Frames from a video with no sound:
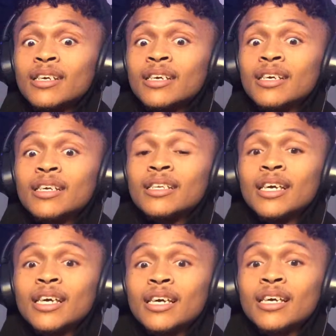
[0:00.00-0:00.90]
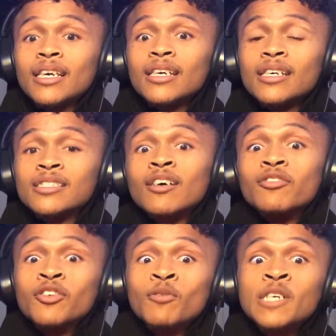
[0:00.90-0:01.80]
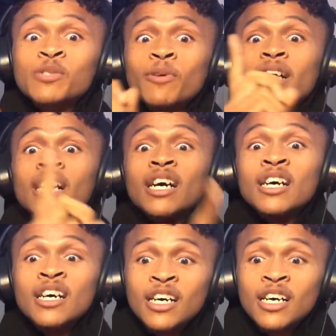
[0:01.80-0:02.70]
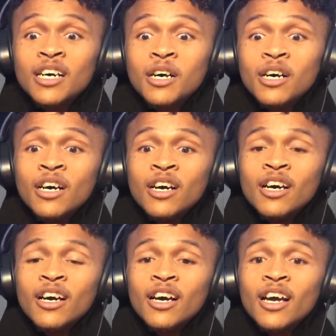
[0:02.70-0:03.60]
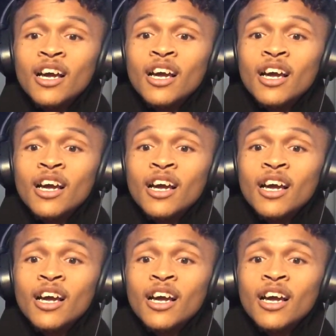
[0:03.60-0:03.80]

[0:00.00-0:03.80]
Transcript: Where's she at? Dang, call so you was with her. Call the cops.